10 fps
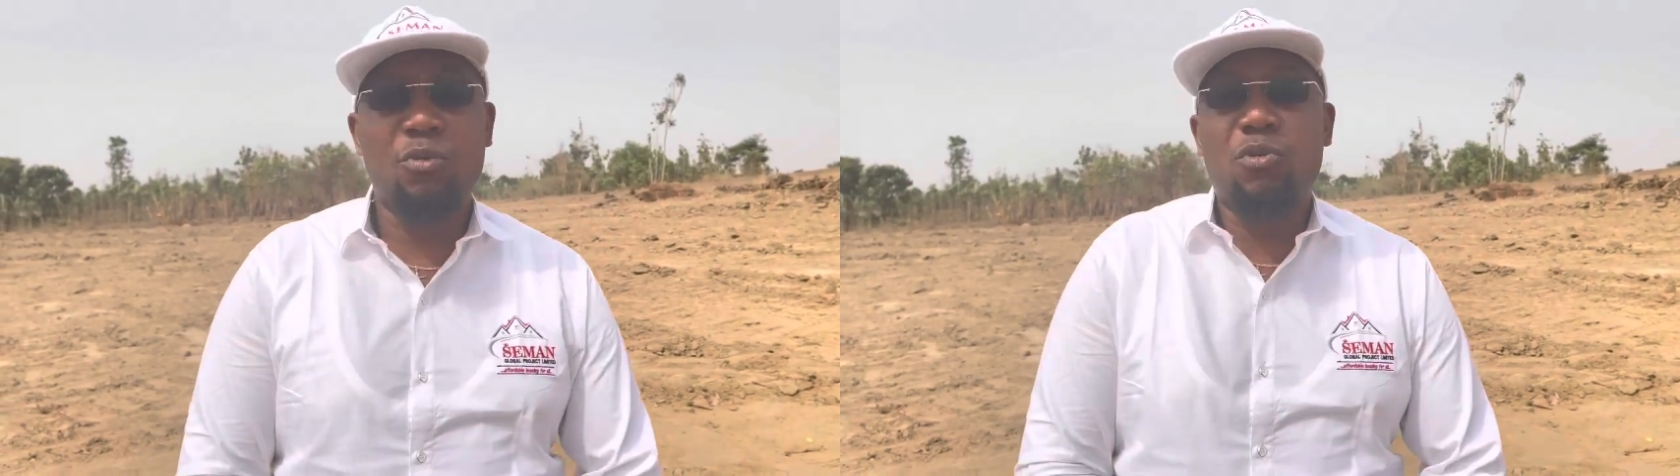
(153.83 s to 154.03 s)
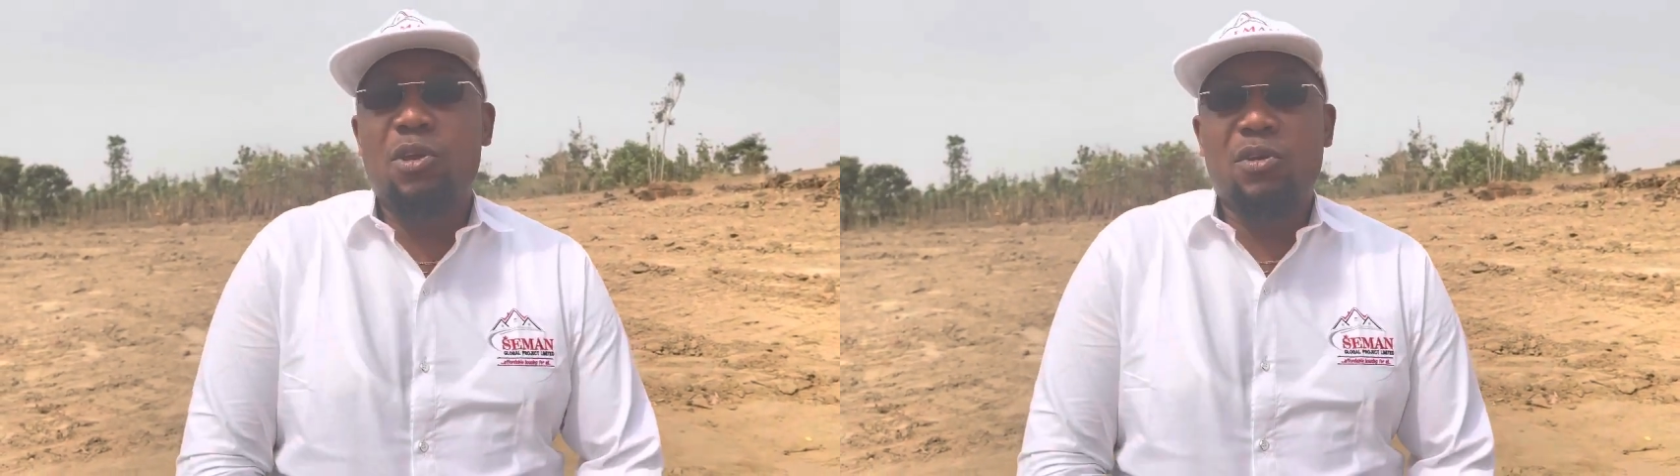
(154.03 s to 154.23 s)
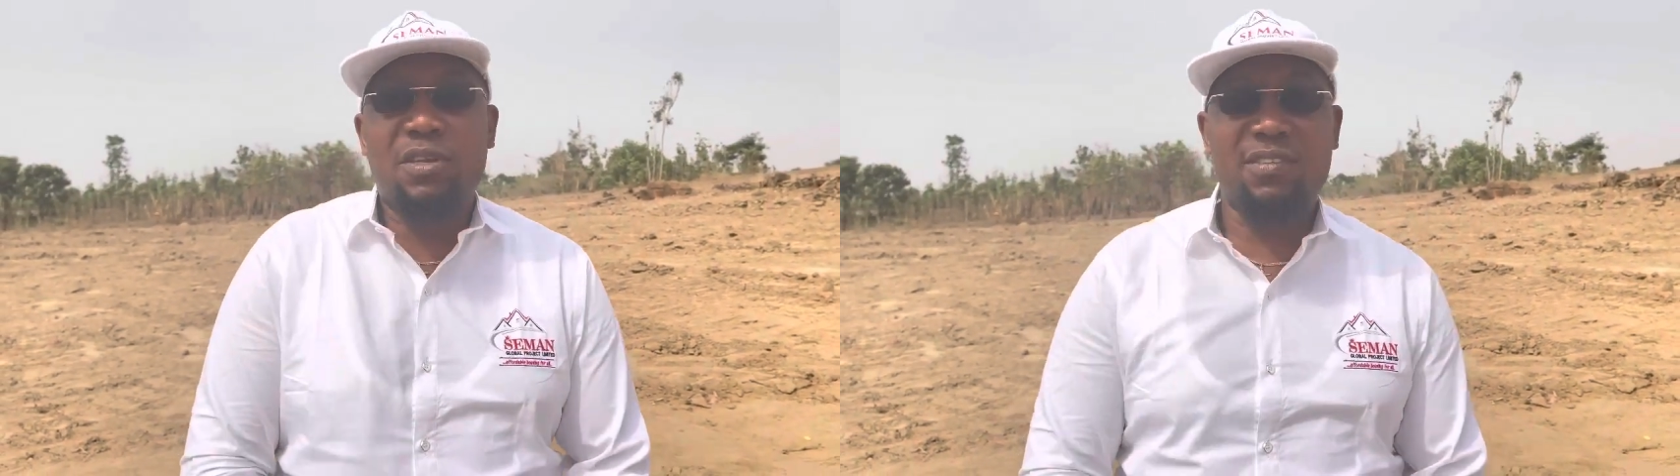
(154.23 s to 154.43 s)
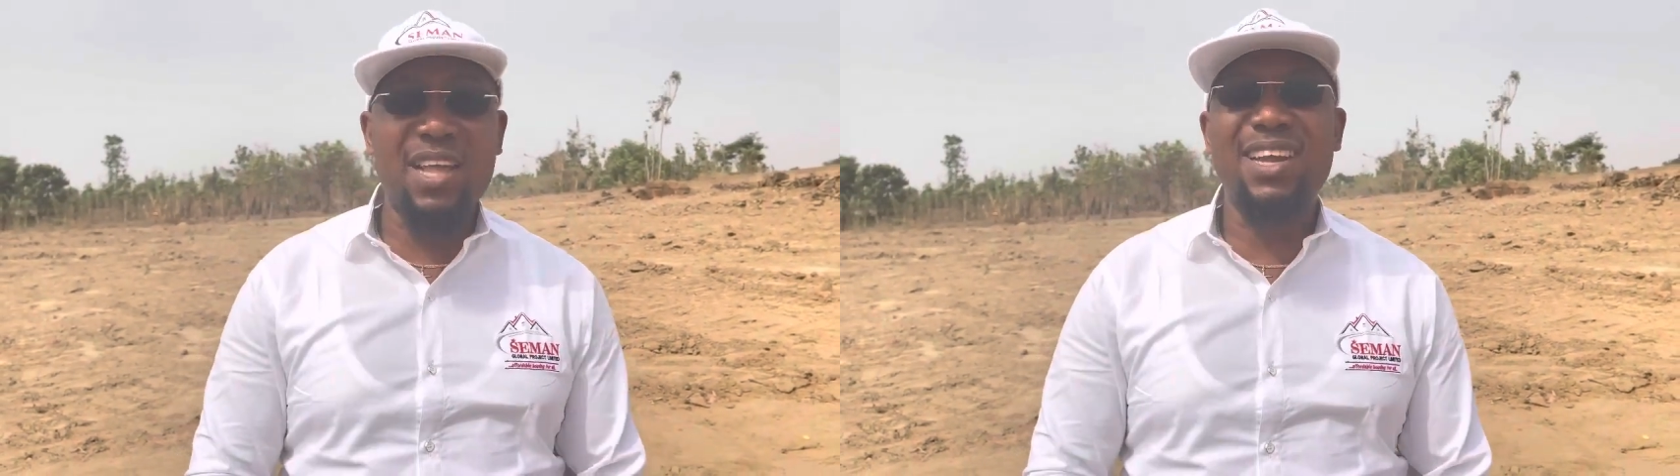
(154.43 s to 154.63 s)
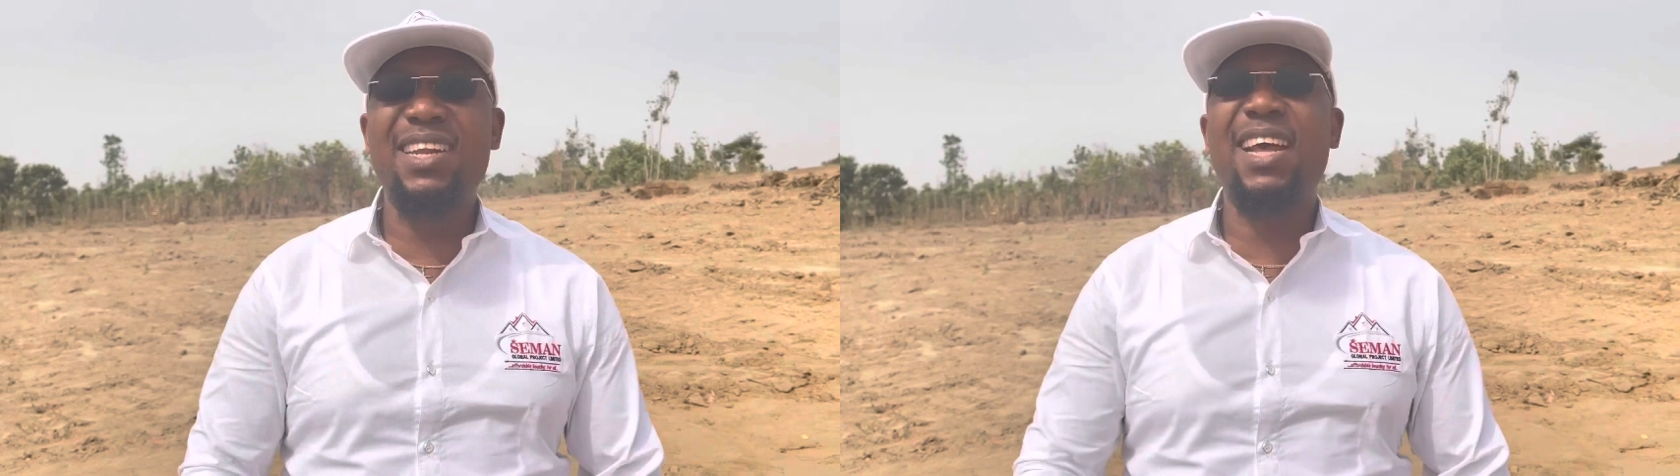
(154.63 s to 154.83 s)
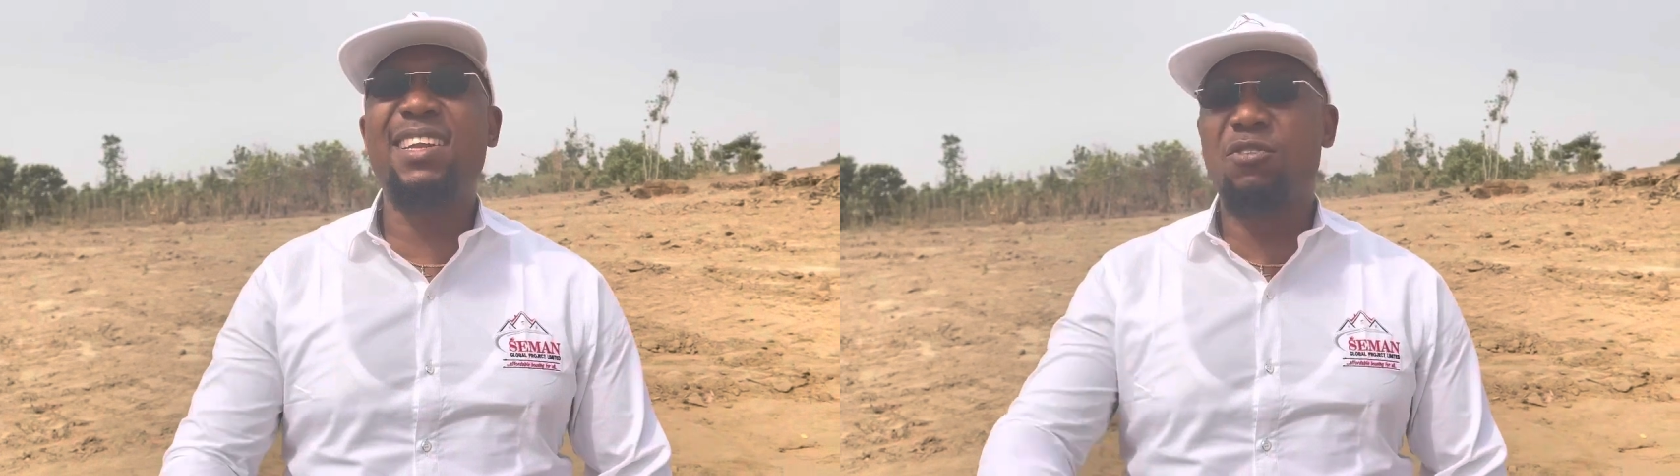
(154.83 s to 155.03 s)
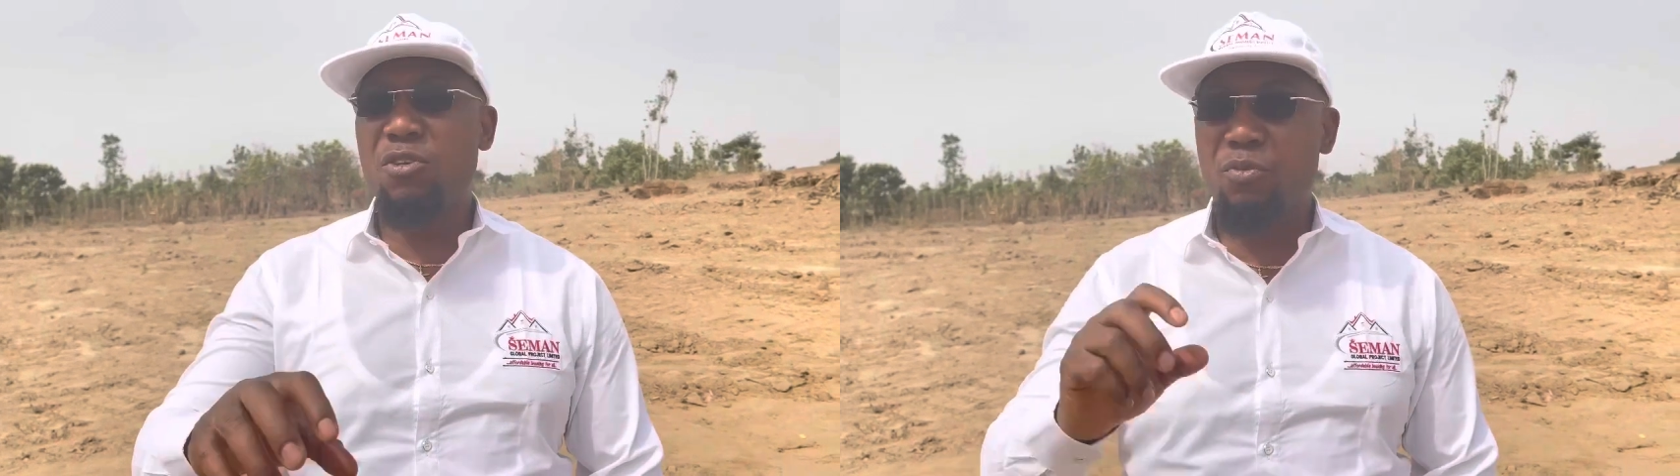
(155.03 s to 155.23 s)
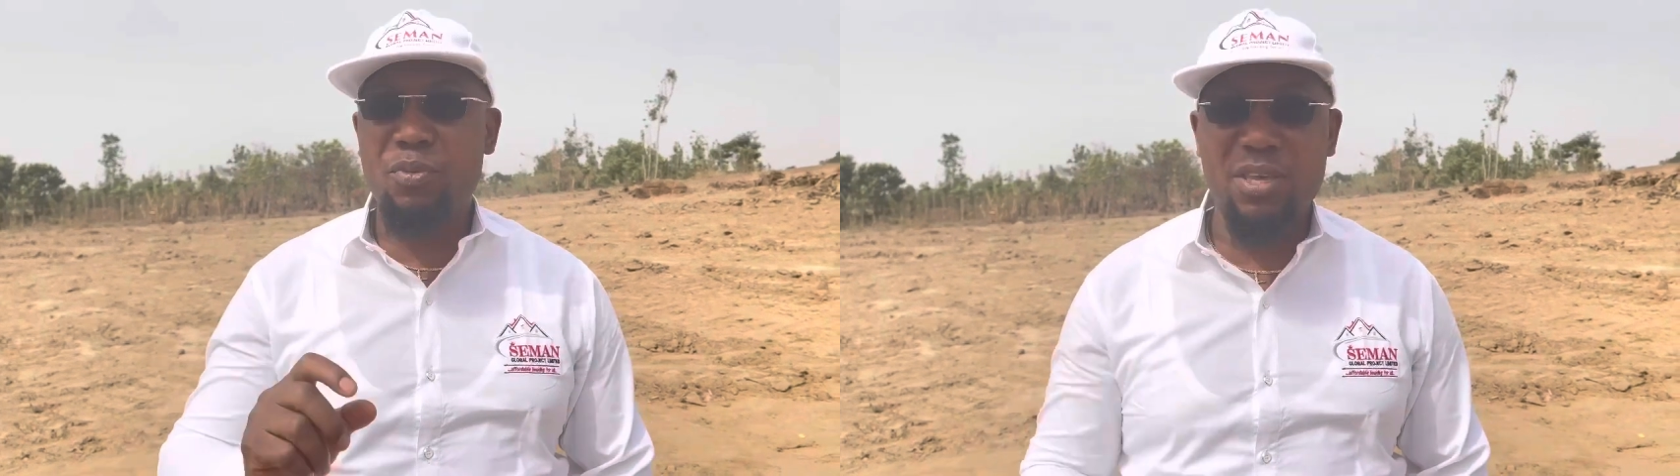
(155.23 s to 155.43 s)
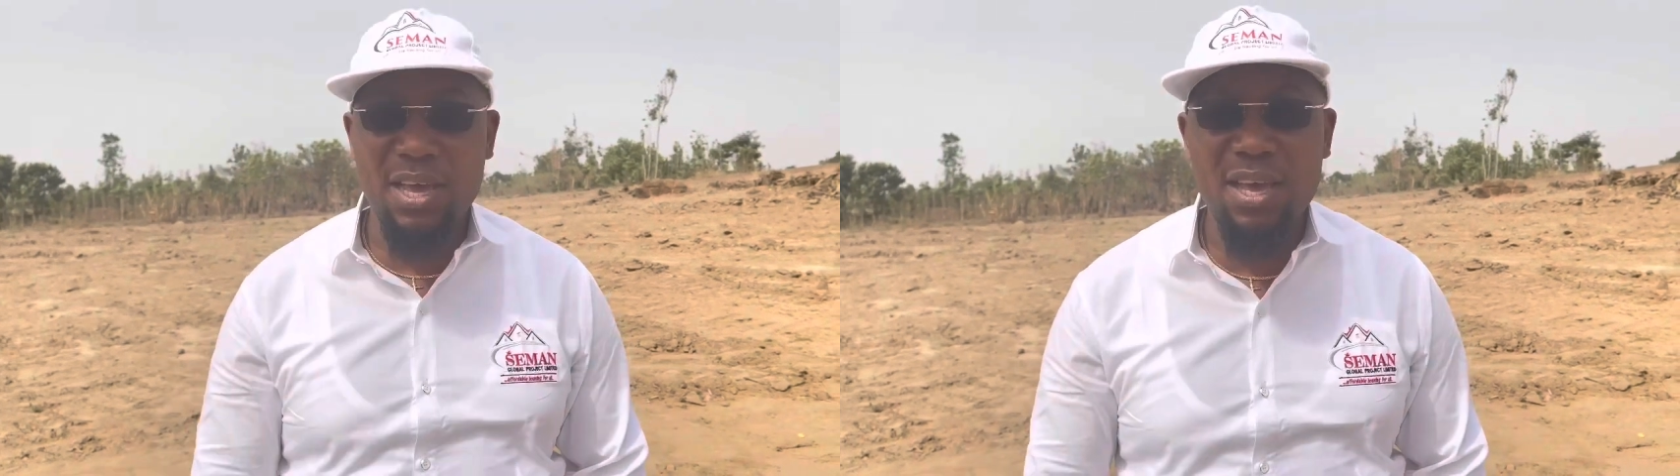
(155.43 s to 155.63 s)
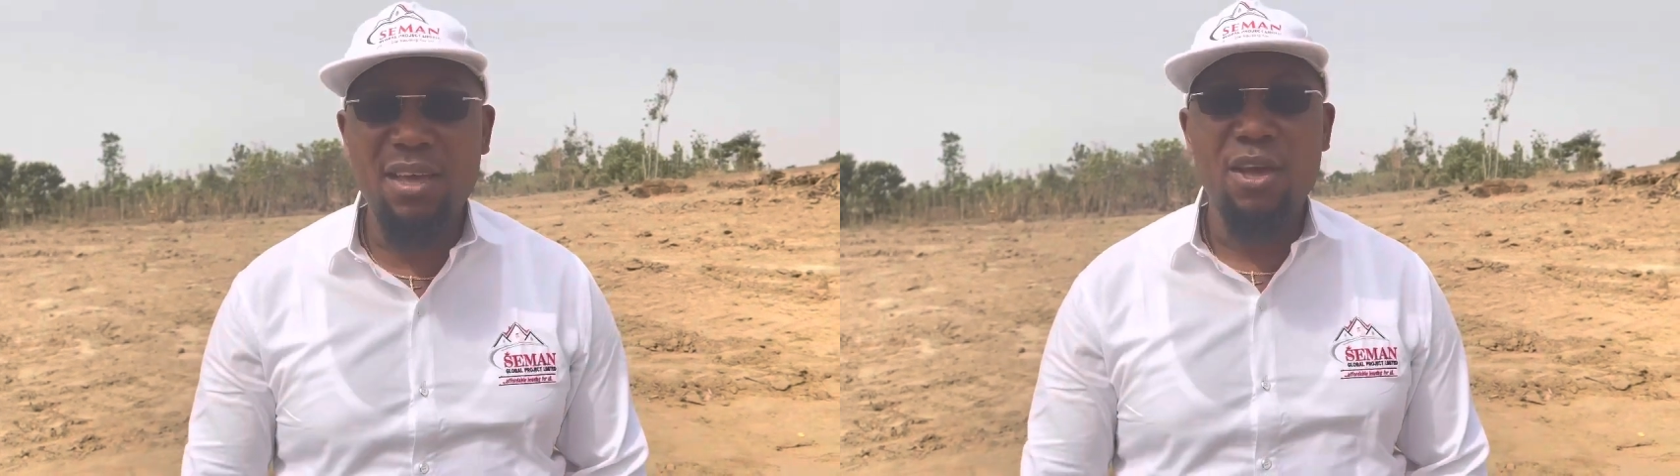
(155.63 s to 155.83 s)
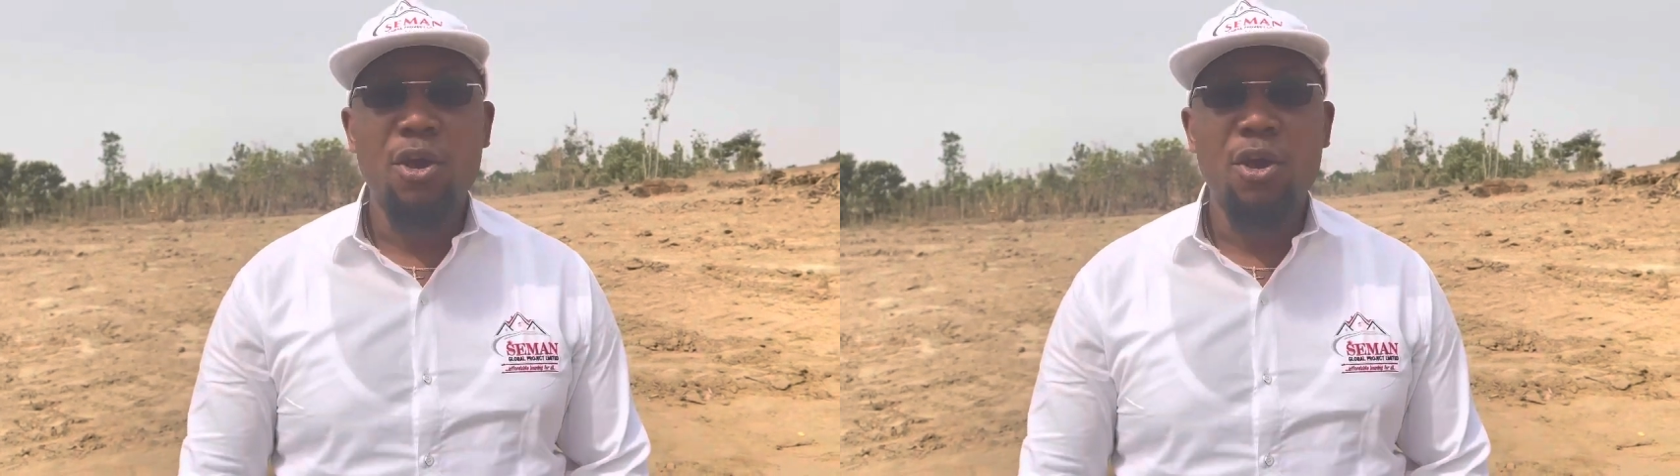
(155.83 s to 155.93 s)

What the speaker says: You understand that it's going to be here.